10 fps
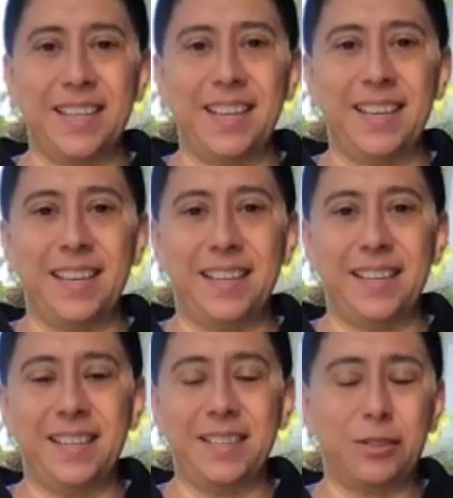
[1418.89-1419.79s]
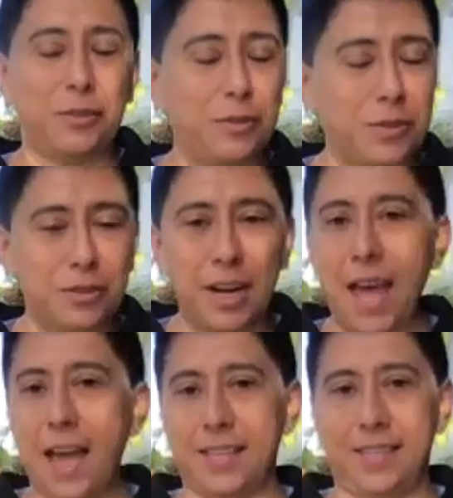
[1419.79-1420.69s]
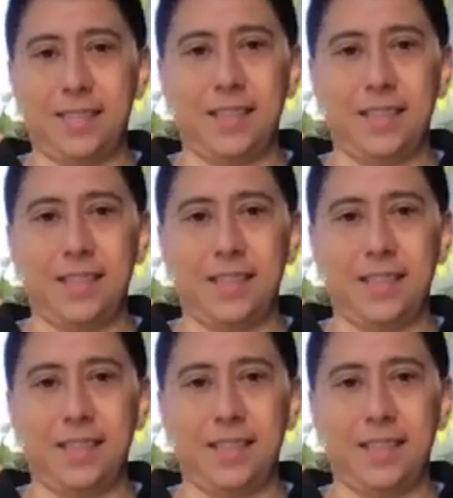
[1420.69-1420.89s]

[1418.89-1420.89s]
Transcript: and so relax.